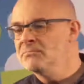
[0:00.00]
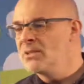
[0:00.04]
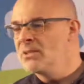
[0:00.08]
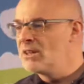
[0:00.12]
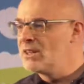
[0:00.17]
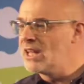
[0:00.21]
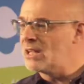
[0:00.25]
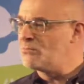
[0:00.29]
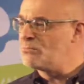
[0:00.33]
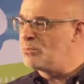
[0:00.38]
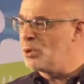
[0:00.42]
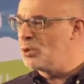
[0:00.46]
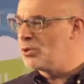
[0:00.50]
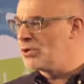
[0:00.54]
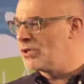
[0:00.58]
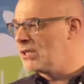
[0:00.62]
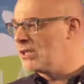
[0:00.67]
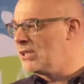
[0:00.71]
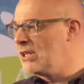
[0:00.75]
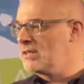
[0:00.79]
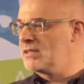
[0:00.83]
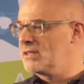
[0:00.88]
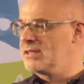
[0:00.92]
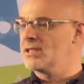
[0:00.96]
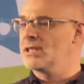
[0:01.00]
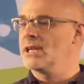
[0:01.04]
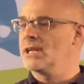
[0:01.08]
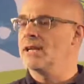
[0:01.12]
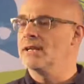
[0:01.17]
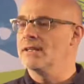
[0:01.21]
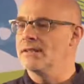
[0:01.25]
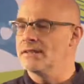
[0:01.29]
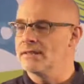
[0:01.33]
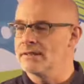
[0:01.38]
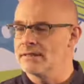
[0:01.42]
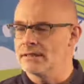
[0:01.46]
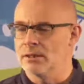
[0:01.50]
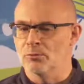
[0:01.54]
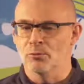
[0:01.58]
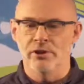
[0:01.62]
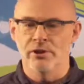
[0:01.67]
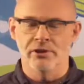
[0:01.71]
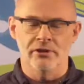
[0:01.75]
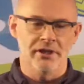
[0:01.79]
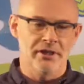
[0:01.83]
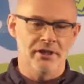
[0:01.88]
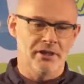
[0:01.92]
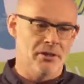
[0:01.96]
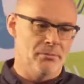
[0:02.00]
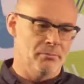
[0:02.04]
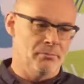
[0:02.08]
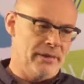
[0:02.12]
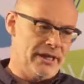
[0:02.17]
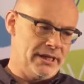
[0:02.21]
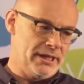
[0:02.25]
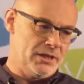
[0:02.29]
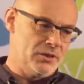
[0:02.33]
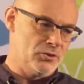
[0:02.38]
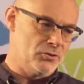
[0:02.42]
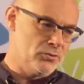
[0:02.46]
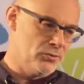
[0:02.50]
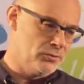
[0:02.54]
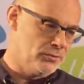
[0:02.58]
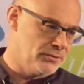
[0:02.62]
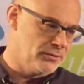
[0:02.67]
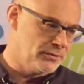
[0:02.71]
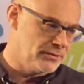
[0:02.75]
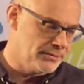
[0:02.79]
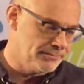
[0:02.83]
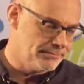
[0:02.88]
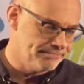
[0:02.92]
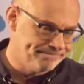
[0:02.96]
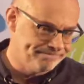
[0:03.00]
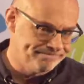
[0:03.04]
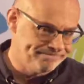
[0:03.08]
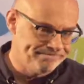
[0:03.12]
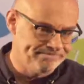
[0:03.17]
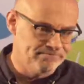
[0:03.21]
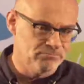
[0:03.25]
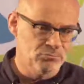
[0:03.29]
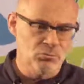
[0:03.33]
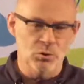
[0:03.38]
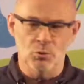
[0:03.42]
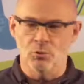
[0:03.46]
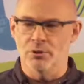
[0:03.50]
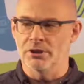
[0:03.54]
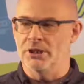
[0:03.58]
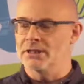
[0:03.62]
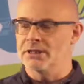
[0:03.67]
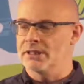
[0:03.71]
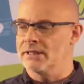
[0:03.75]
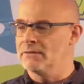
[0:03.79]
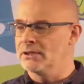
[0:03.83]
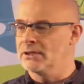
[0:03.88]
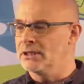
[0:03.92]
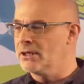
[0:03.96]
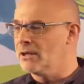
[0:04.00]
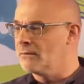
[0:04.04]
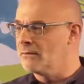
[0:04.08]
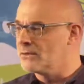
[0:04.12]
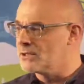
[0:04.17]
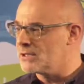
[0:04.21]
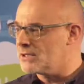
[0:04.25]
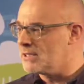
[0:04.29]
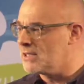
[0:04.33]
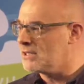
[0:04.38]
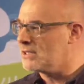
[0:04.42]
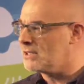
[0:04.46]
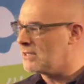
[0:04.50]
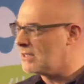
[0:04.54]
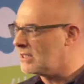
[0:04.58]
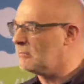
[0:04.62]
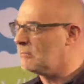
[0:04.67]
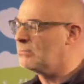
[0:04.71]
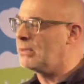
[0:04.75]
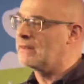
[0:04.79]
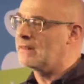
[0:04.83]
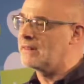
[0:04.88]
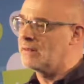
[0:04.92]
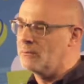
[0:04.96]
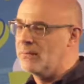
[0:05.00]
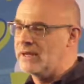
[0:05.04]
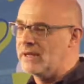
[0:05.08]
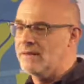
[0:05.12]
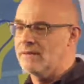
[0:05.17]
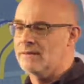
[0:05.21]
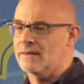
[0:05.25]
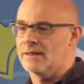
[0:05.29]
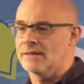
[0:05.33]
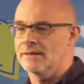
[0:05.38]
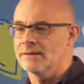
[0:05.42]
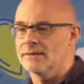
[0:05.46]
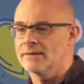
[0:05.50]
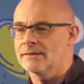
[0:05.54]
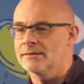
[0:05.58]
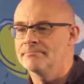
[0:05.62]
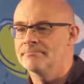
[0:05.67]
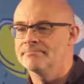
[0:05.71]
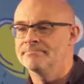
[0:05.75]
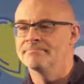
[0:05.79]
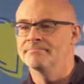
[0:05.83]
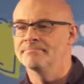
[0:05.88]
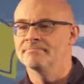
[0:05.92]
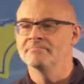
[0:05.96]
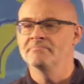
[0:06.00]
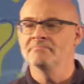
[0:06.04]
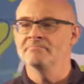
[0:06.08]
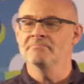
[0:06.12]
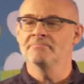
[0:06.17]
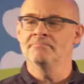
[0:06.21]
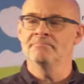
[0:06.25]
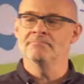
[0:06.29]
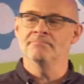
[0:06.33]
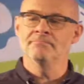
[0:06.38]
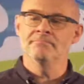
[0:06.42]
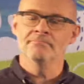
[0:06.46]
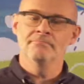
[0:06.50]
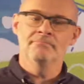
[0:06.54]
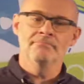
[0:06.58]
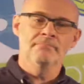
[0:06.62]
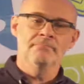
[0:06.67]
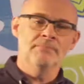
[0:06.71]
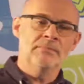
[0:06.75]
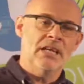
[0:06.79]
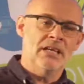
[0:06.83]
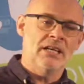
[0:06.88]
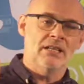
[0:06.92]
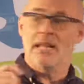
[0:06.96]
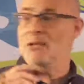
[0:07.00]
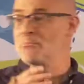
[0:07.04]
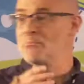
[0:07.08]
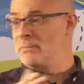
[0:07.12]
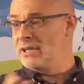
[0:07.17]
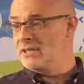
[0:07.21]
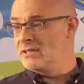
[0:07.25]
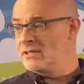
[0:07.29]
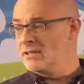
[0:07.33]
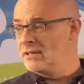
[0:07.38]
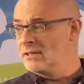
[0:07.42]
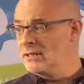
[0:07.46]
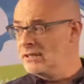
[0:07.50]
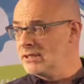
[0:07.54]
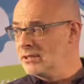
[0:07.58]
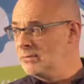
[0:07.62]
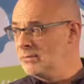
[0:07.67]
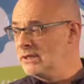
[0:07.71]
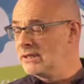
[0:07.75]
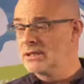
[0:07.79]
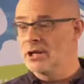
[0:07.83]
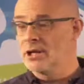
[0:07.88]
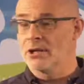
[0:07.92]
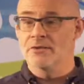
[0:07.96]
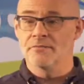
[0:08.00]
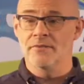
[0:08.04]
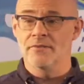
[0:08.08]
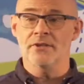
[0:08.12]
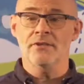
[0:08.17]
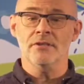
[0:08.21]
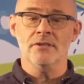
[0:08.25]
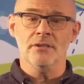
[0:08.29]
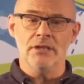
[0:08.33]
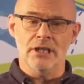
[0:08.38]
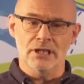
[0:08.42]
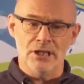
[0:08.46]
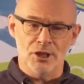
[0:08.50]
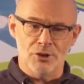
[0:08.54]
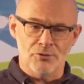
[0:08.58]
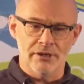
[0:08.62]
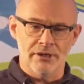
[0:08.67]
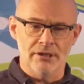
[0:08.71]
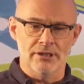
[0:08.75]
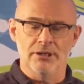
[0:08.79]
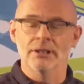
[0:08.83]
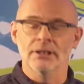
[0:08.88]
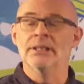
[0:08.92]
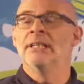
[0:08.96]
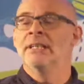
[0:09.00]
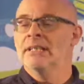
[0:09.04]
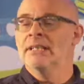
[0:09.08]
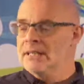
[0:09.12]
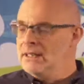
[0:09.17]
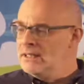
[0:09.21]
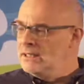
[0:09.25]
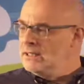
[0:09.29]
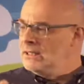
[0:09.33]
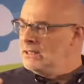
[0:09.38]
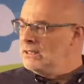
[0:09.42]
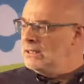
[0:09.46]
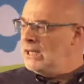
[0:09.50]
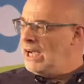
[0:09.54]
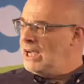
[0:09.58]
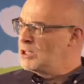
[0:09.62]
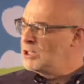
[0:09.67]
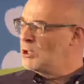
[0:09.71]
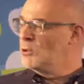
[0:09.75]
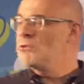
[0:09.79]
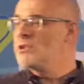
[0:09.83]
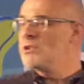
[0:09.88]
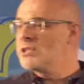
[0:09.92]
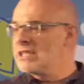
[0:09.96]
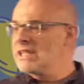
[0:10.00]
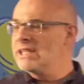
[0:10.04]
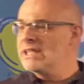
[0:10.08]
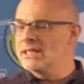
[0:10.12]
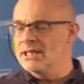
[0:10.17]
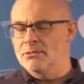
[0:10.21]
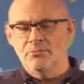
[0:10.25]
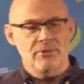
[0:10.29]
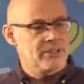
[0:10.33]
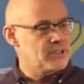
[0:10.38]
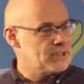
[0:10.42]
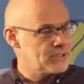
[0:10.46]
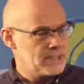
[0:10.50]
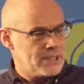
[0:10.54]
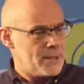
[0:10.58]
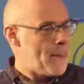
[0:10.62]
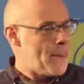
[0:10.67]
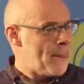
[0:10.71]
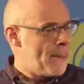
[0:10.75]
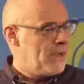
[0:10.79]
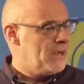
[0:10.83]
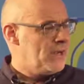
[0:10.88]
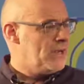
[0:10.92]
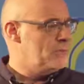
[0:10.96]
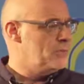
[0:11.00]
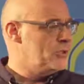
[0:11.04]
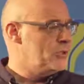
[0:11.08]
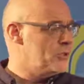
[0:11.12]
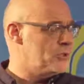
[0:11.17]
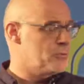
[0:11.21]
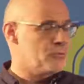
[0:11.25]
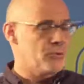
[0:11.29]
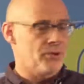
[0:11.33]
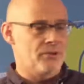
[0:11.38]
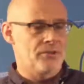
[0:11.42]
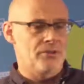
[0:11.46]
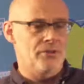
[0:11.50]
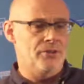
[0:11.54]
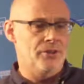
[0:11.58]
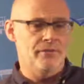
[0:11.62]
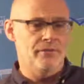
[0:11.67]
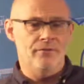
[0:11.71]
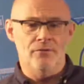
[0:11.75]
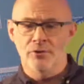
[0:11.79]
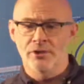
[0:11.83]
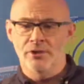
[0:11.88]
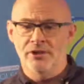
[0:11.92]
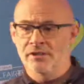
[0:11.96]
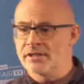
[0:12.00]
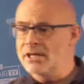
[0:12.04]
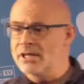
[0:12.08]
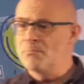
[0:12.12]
That poses lots of challenges, and we are here making tools. We're not having conversations about the big things. That might sound a little bit controversial and critical. I don't say that because I'm in youth work 34 years.